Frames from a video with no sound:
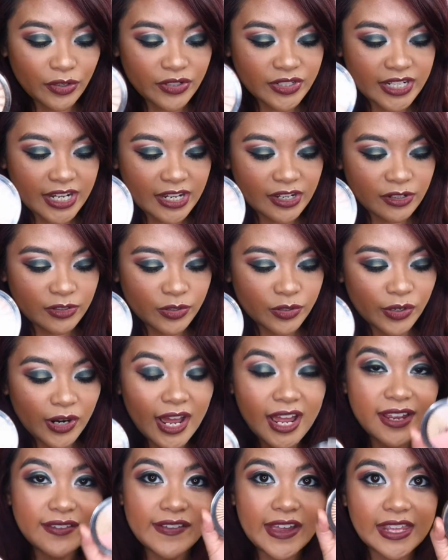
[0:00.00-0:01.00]
Rodeo
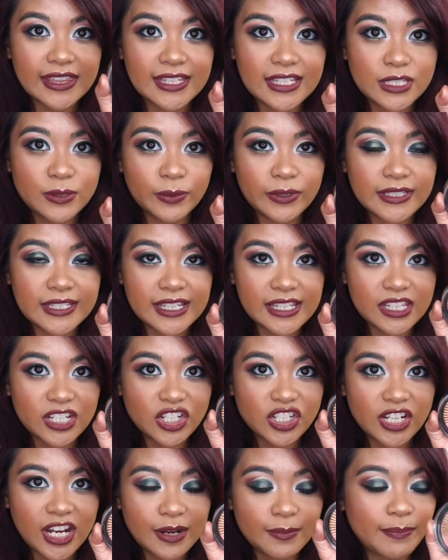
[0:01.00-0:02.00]
Drive and this one's in the
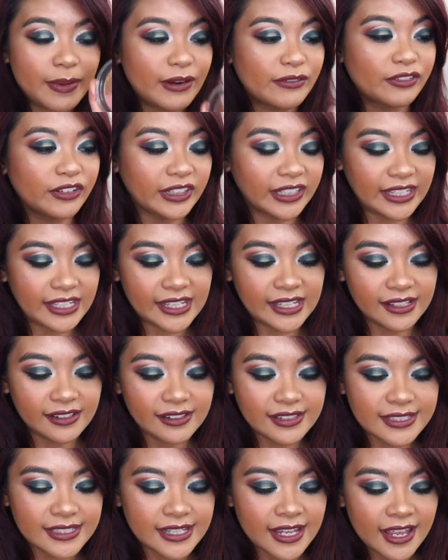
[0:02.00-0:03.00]
shade Beverly
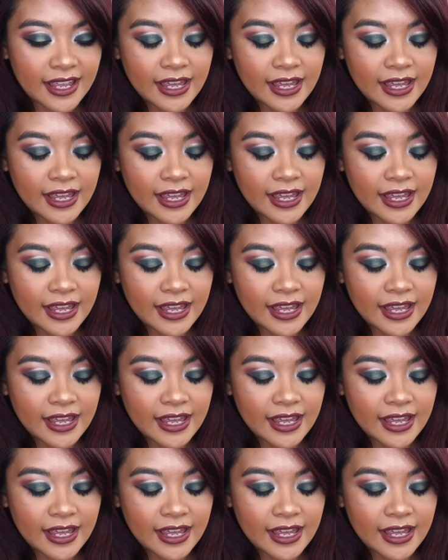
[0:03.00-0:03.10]
Hills.